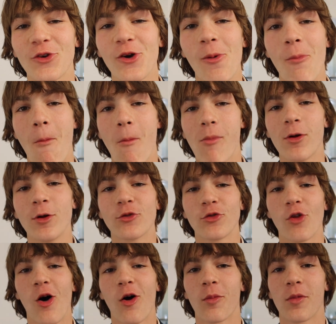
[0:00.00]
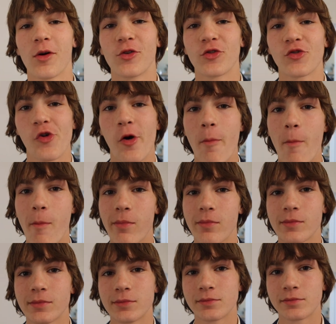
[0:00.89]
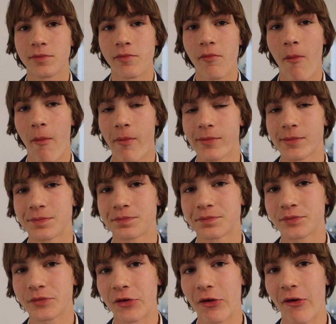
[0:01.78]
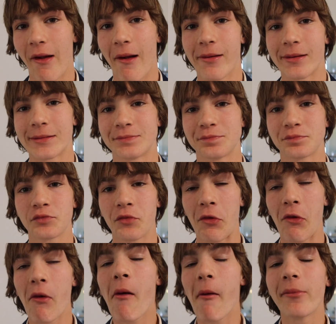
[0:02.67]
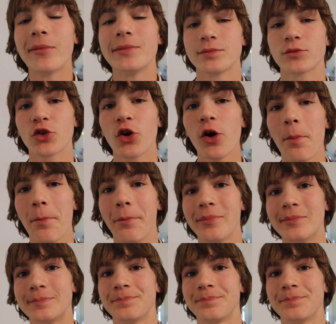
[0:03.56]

good. It was long, but it's good. How do you feel you did? good.